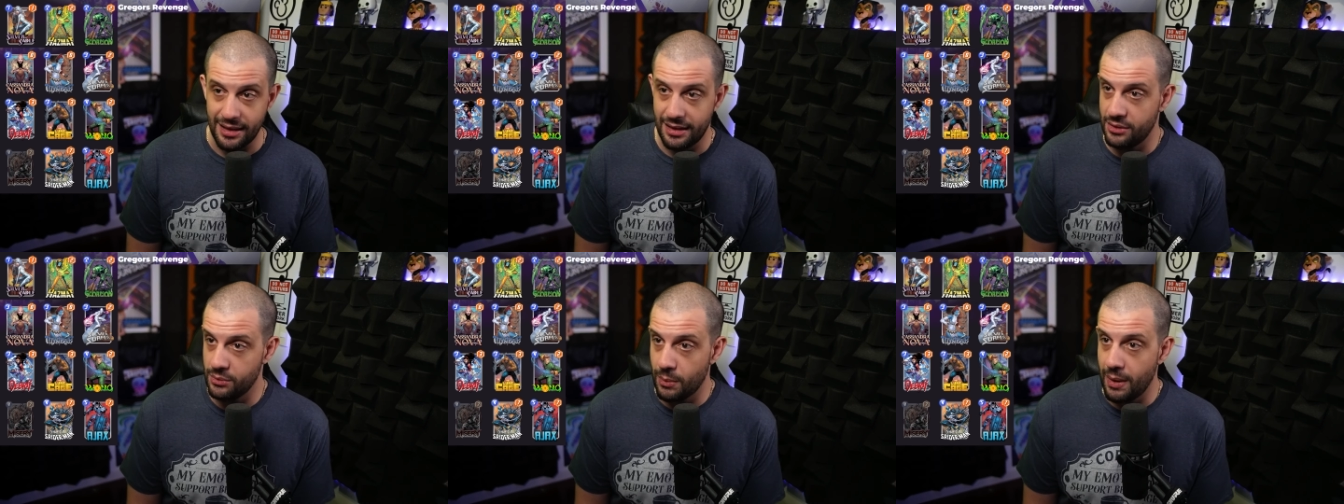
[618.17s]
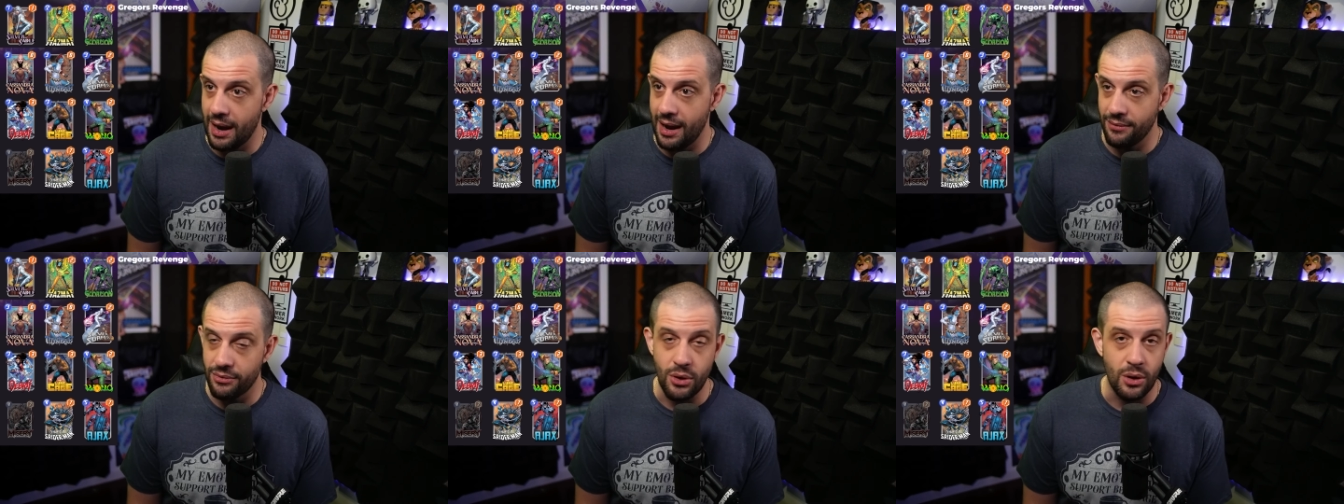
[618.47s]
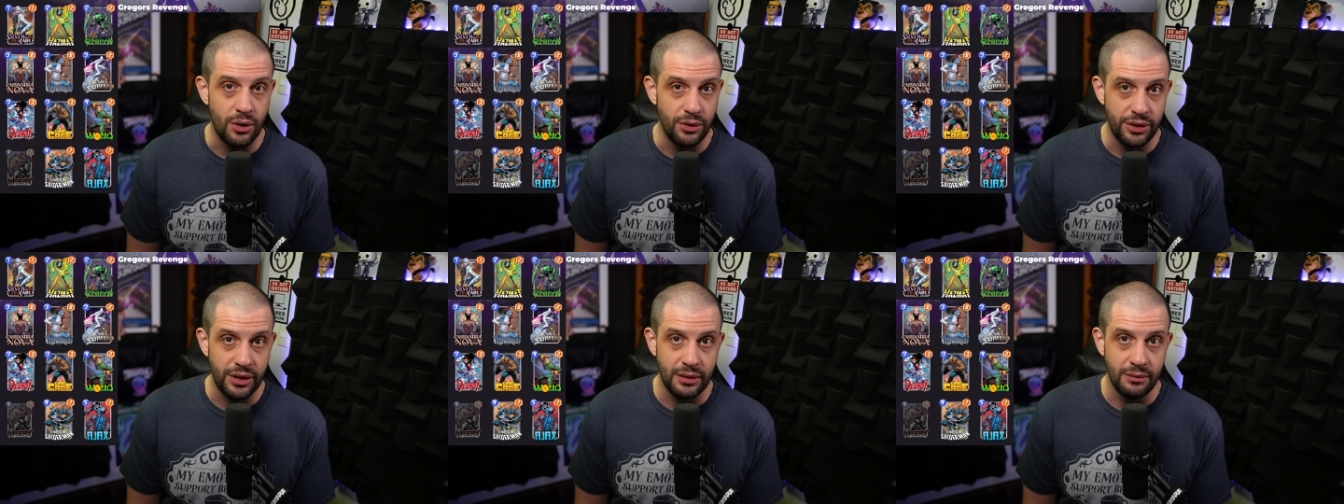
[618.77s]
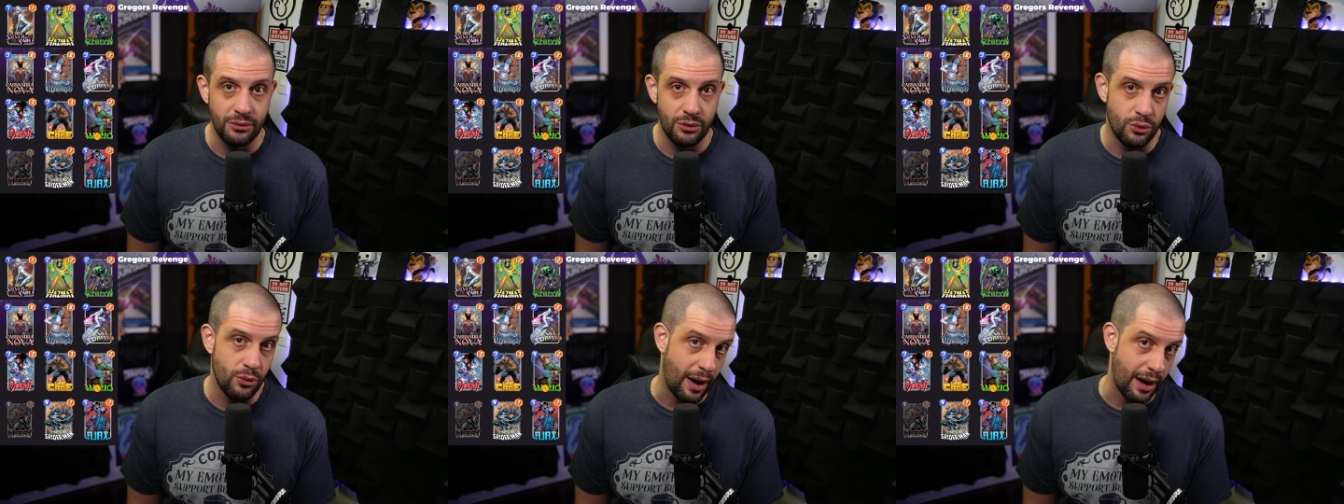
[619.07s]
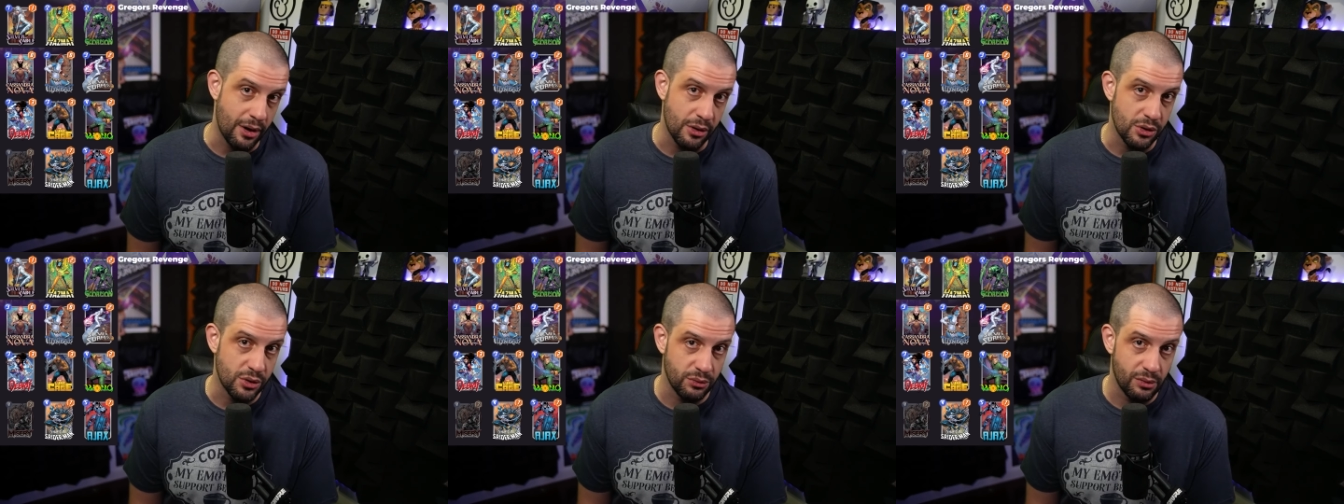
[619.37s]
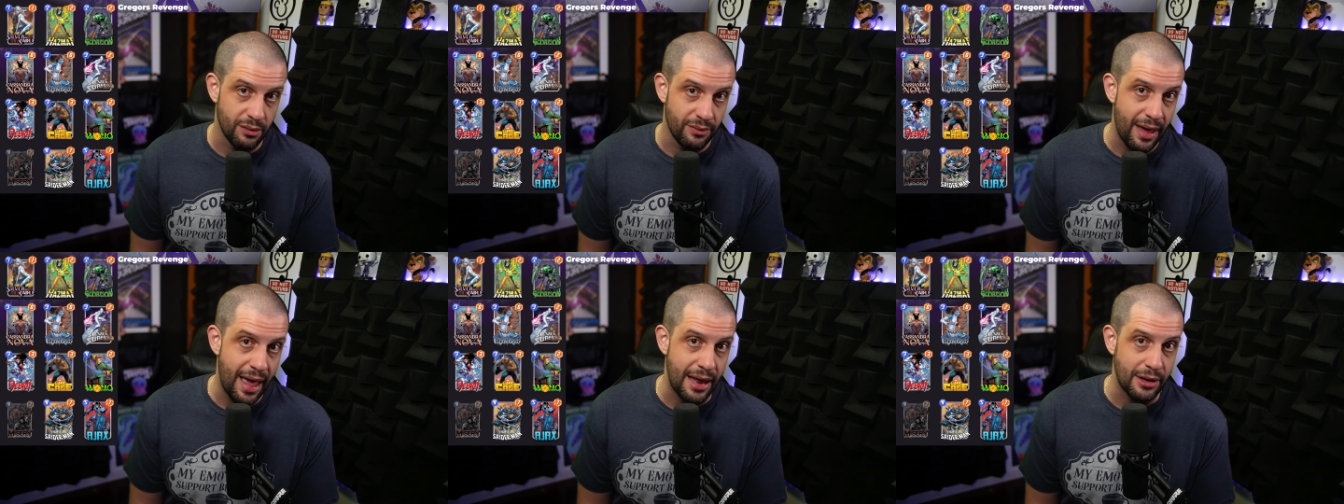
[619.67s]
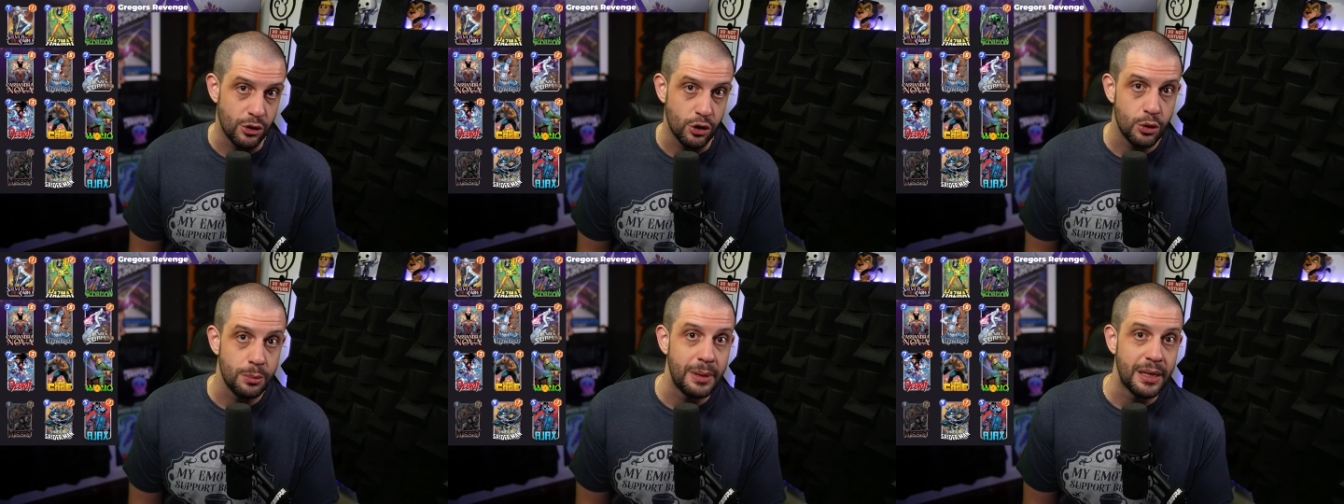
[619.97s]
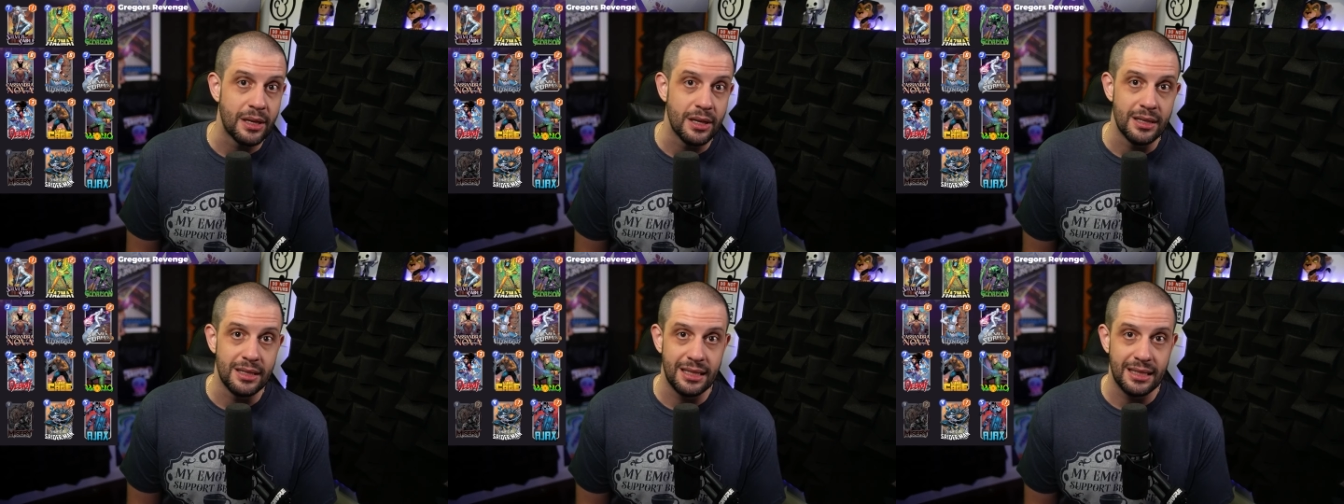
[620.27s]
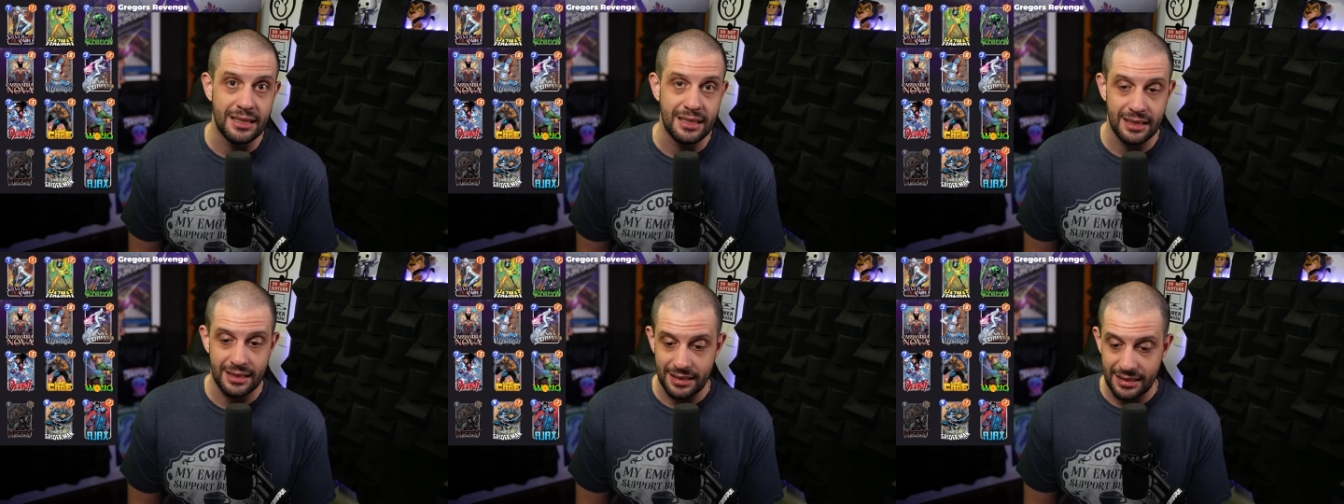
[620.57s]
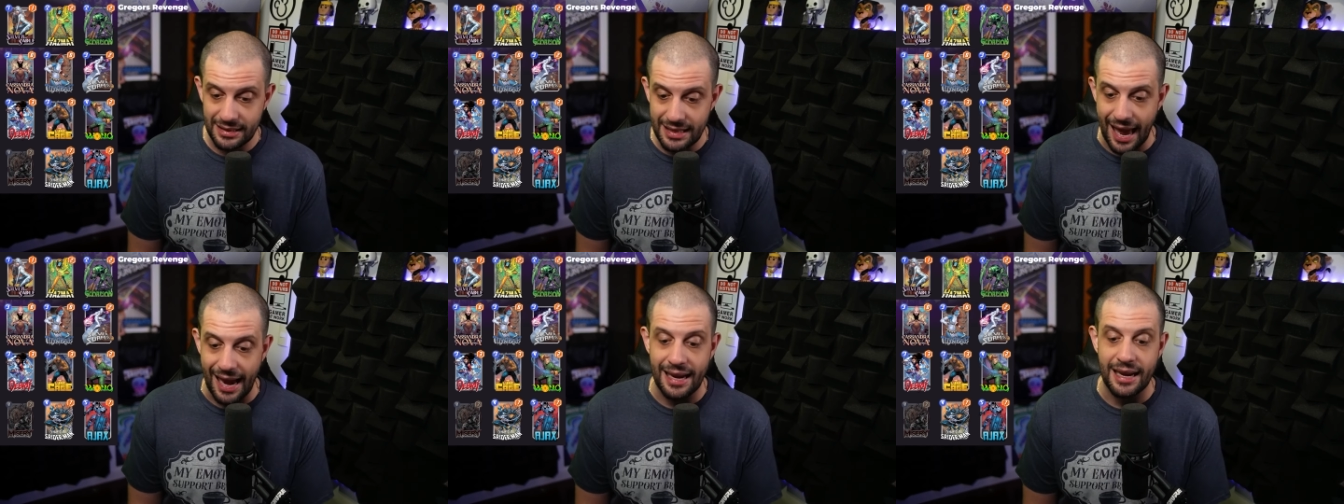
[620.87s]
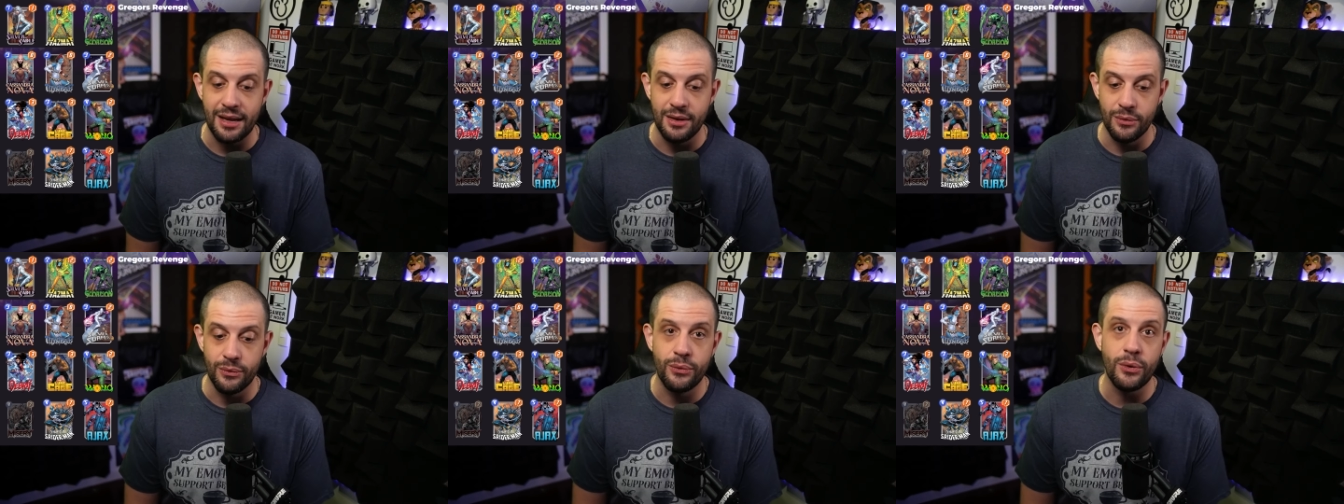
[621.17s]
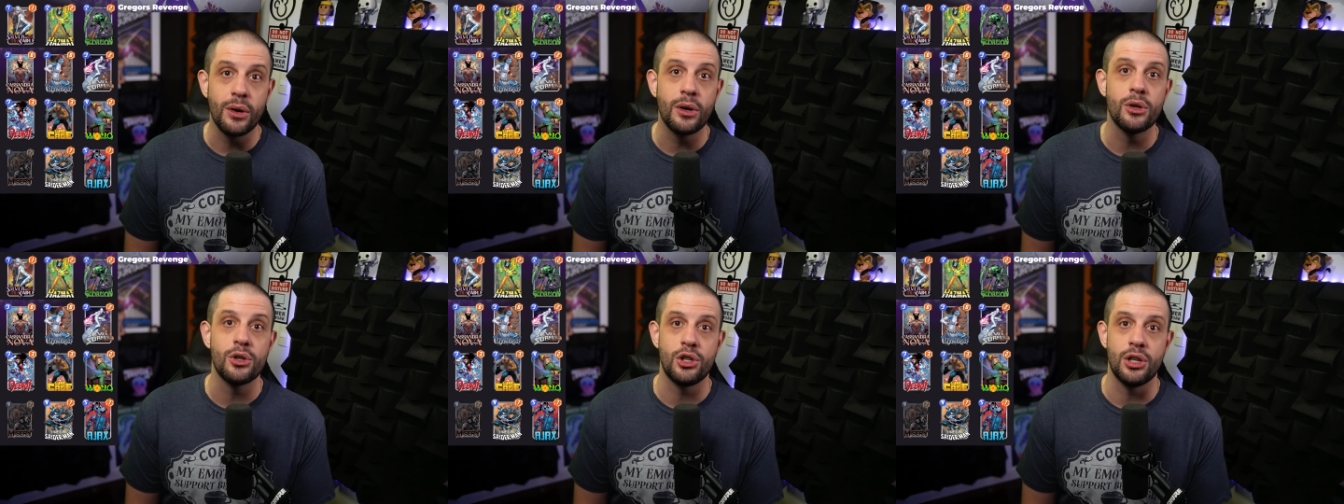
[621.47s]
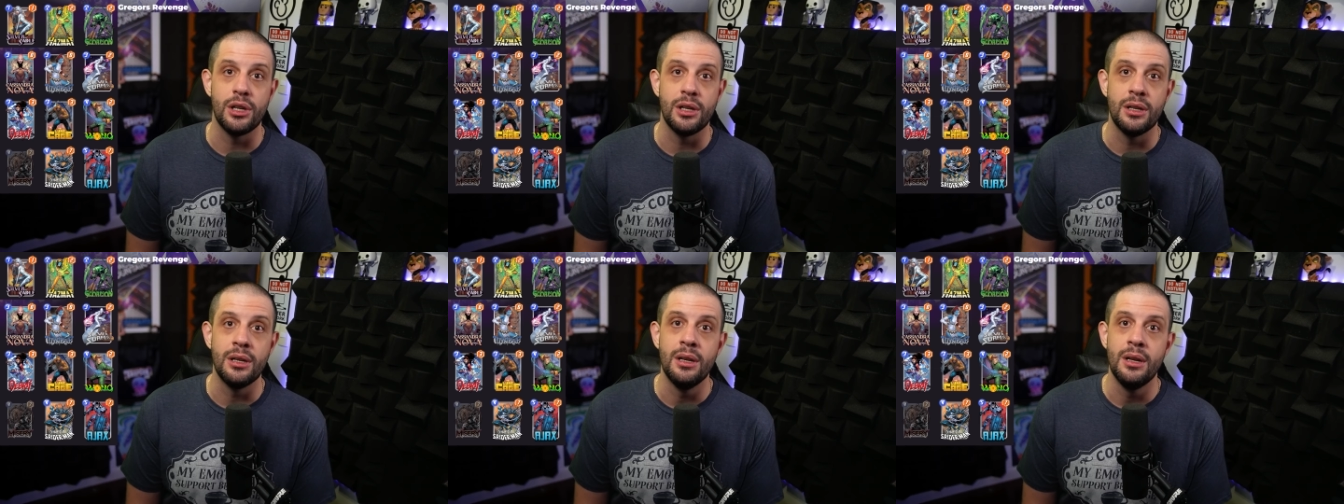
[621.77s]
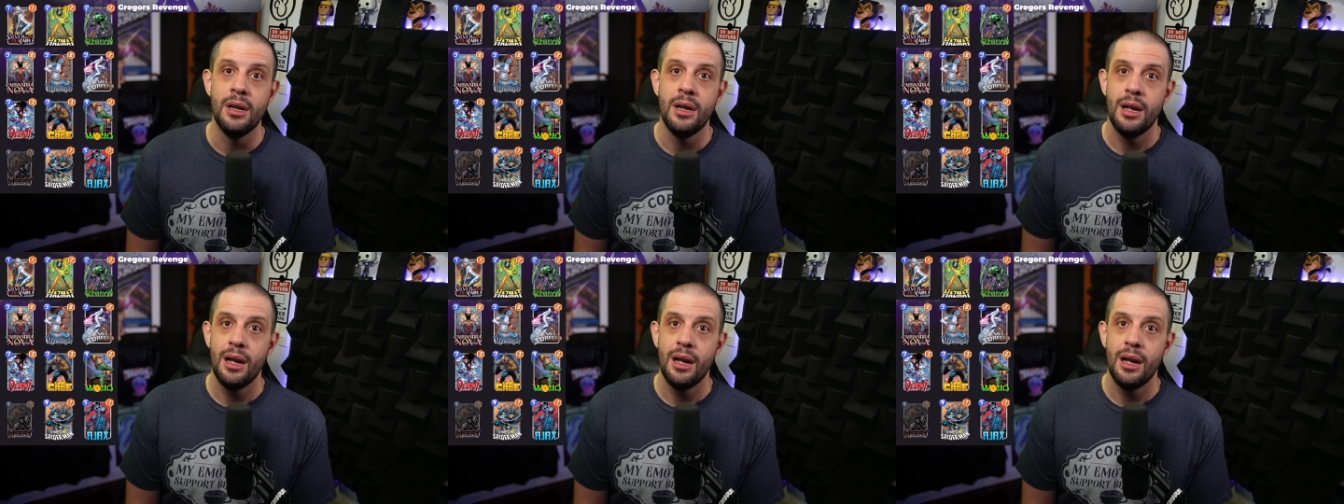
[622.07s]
That's why I've called it Gregor's Revenge, because it's a second version